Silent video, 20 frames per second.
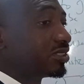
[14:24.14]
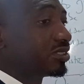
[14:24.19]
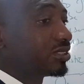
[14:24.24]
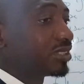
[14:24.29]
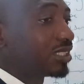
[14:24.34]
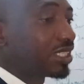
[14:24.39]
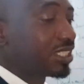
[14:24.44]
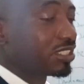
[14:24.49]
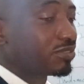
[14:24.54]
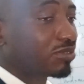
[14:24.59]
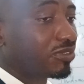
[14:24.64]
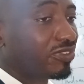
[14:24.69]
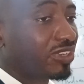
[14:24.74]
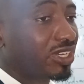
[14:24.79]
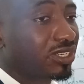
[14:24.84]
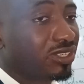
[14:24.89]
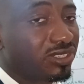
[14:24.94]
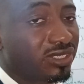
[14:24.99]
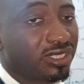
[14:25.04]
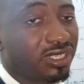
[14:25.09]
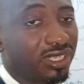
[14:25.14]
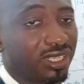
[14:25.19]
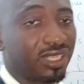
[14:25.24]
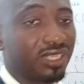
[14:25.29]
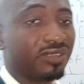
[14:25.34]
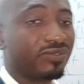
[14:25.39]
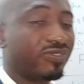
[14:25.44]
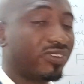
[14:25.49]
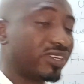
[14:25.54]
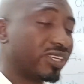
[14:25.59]
that is provided on the
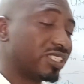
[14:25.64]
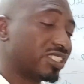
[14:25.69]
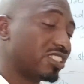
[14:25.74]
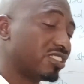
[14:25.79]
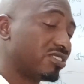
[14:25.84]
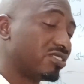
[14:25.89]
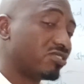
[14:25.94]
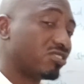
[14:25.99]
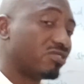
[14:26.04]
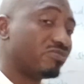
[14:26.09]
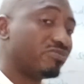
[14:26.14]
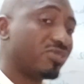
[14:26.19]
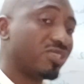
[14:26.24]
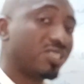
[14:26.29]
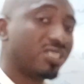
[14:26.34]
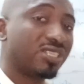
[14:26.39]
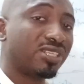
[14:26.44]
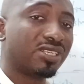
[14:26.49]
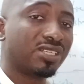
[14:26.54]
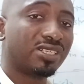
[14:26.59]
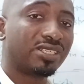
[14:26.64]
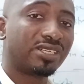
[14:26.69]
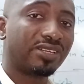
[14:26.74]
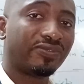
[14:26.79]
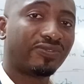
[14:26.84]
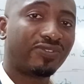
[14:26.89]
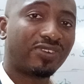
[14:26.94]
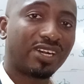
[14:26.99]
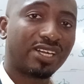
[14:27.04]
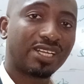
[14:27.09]
financial statement to be
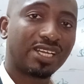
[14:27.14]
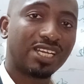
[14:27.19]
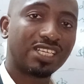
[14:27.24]
referred